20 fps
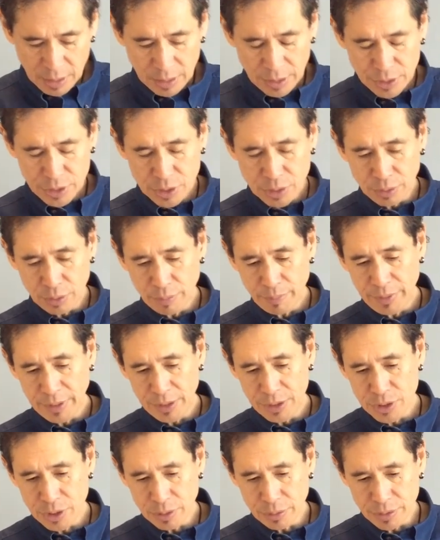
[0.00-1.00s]
Let's go to
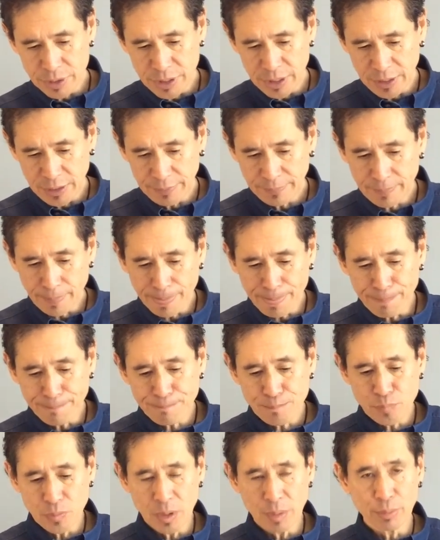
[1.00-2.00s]
page 13,
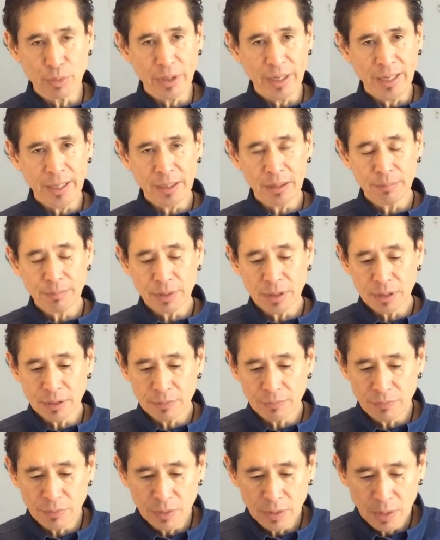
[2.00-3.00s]
number 8
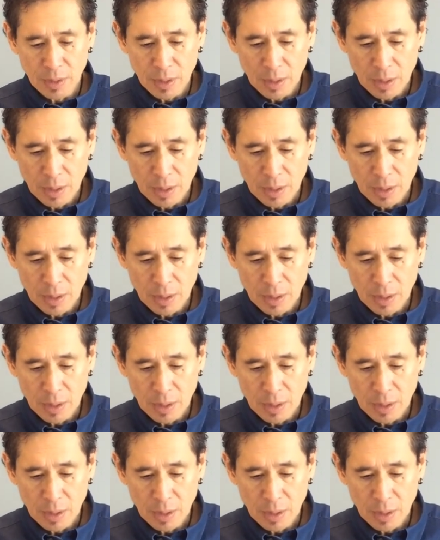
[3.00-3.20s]
above.